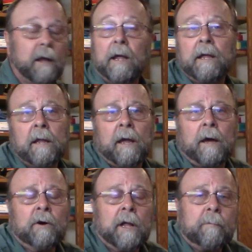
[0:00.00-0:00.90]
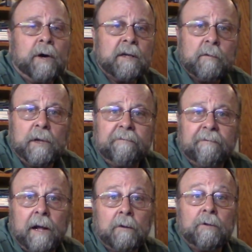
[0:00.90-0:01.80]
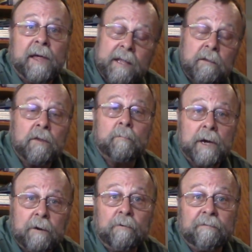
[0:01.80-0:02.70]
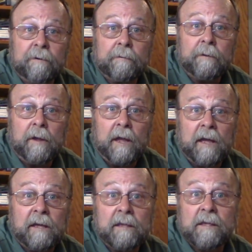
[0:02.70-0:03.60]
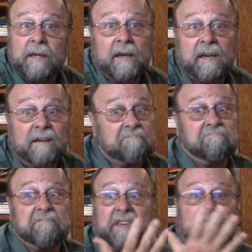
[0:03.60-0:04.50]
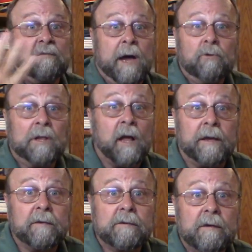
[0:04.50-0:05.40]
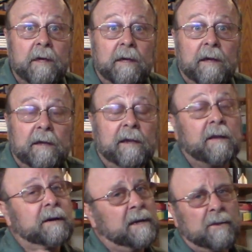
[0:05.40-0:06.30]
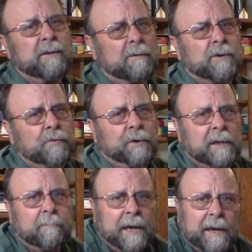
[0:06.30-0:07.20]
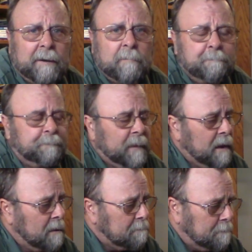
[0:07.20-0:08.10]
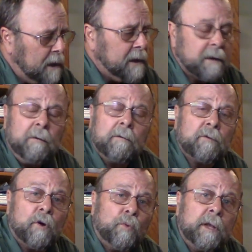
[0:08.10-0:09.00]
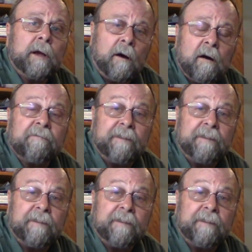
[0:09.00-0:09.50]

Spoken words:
And how can I possibly follow that to the microphone and say, save the mountain lions? You know, it just looks really bad. But there really are